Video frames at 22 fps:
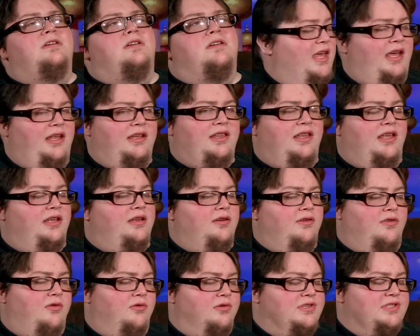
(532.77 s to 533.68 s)
Then,
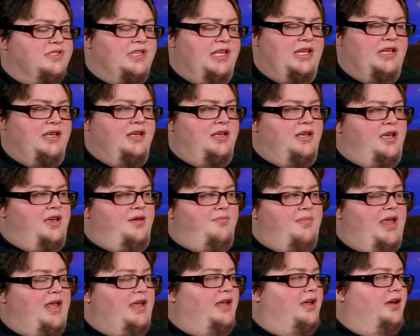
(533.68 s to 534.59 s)
of course, the
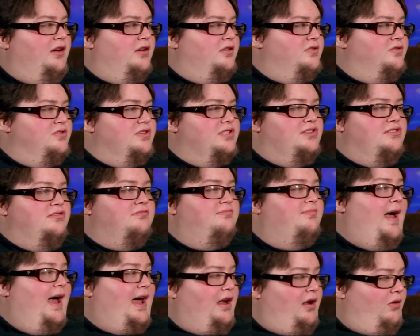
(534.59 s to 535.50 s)
main characters do
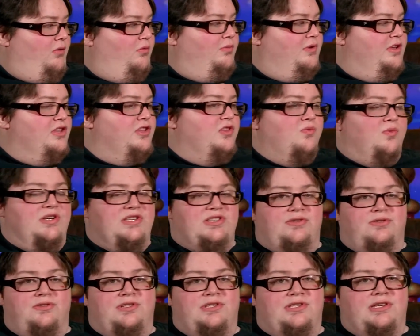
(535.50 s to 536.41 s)
battle with the
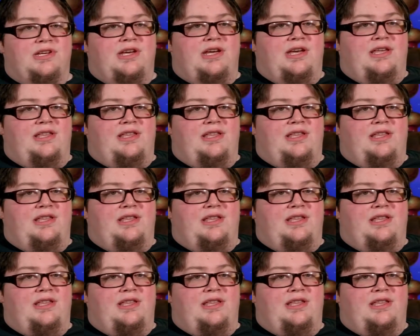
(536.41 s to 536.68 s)
wizards.